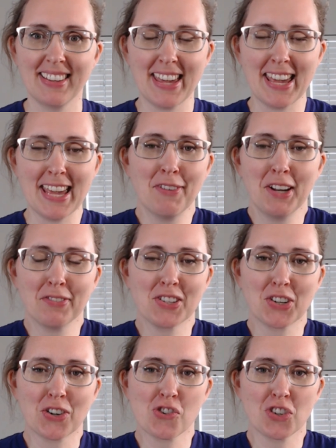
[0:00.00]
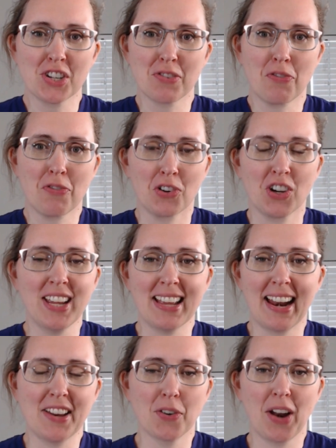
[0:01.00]
Even if the surgery is free and
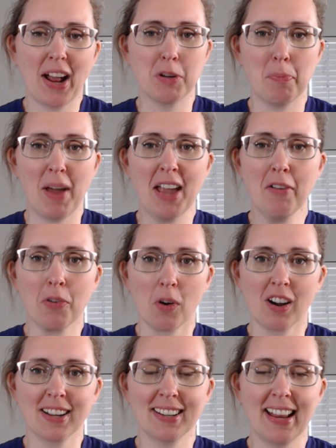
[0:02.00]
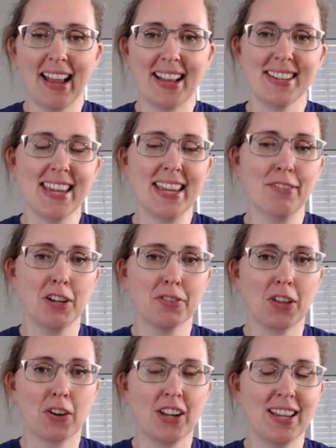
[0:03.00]
I don't have to pay for it, and even if
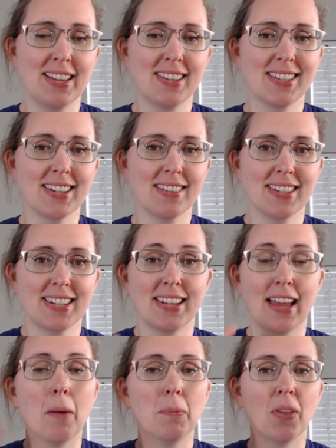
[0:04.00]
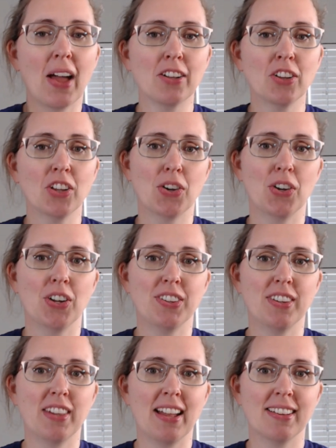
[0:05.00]
there is some likelihood
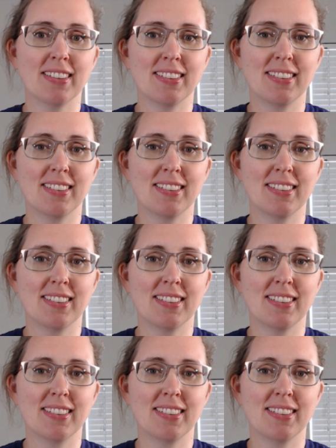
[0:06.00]
that